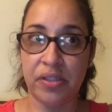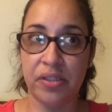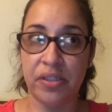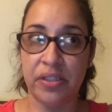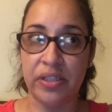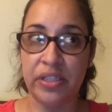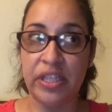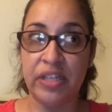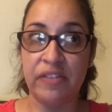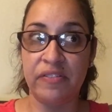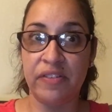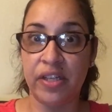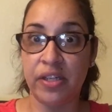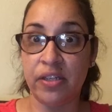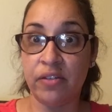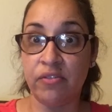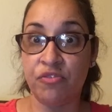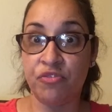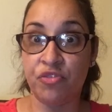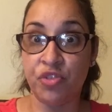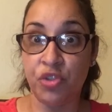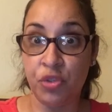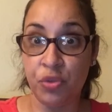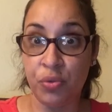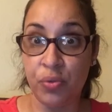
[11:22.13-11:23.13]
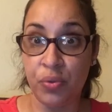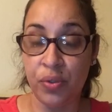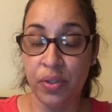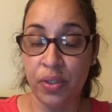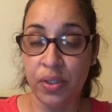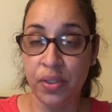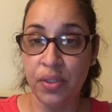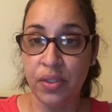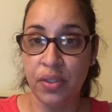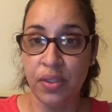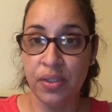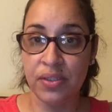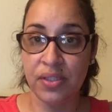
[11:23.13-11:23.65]
giving food
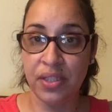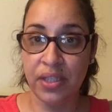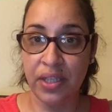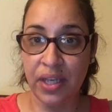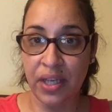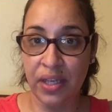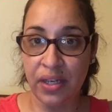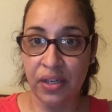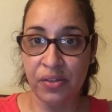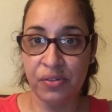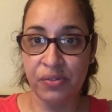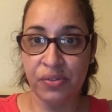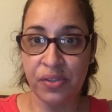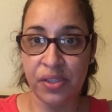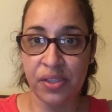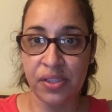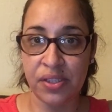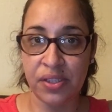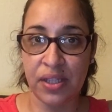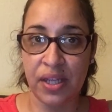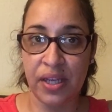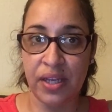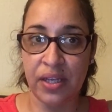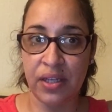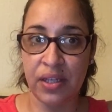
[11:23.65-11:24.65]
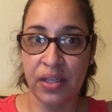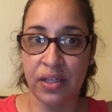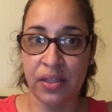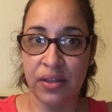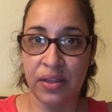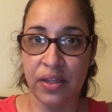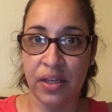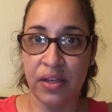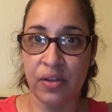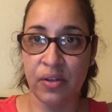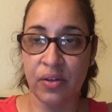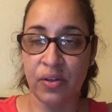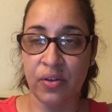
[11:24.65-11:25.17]
to kiddos like
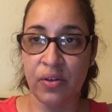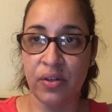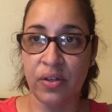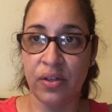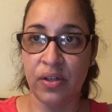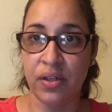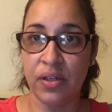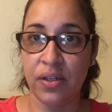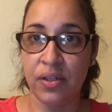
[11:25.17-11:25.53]
they're